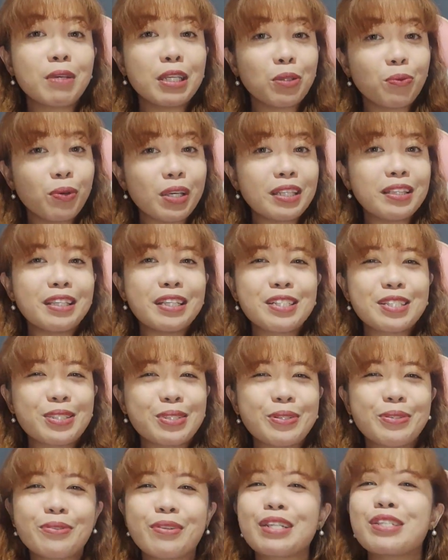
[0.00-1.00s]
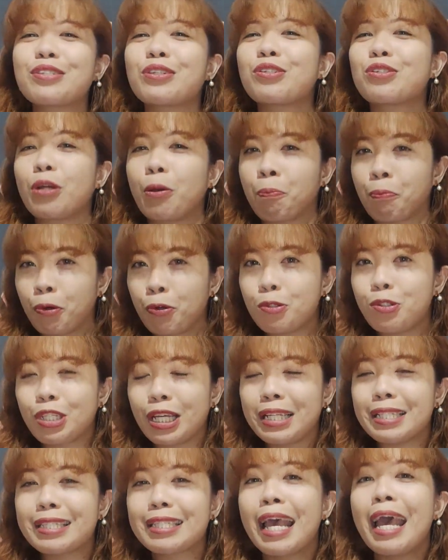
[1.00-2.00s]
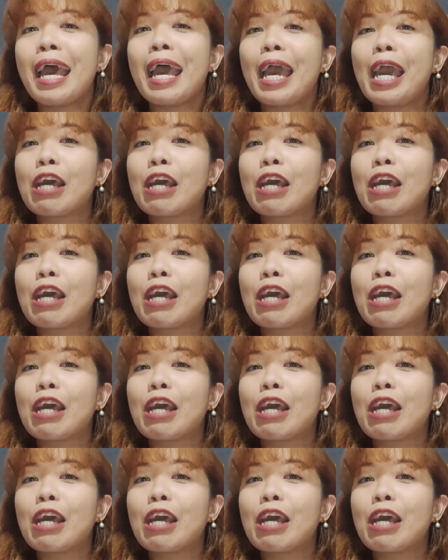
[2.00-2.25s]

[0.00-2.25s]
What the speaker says: between these two research approaches